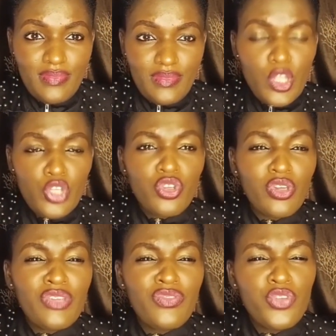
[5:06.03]

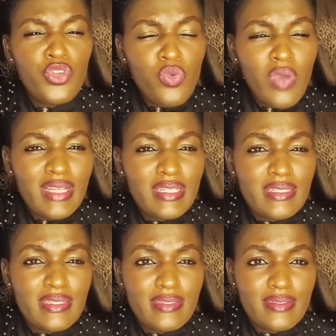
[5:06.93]
So if you
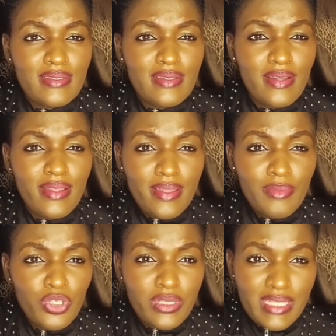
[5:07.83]
want
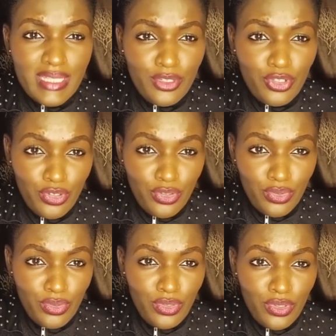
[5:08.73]
them to listen to
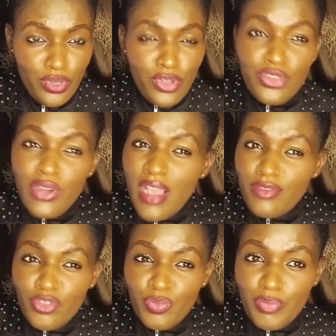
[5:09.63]
you, you
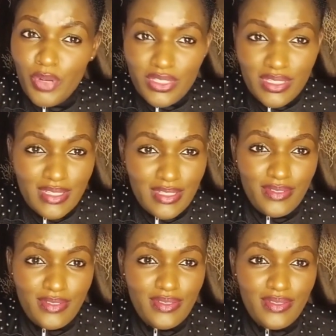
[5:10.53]
have to be positive.
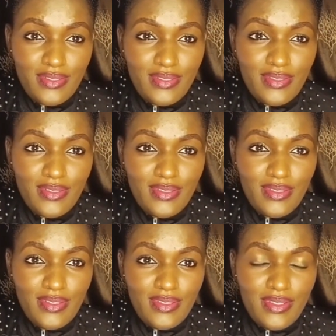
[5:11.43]

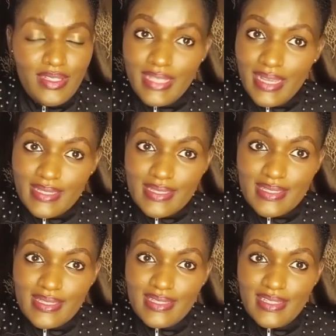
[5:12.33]

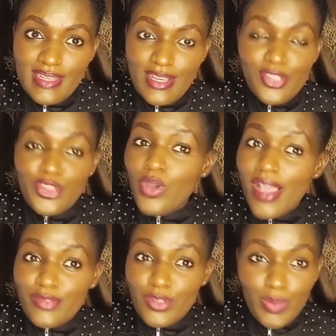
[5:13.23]
Yes, you
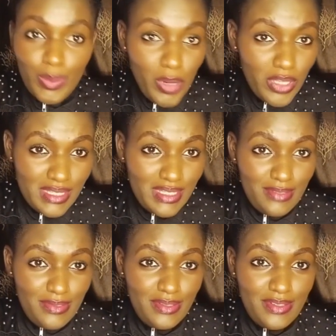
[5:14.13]
have to be positive.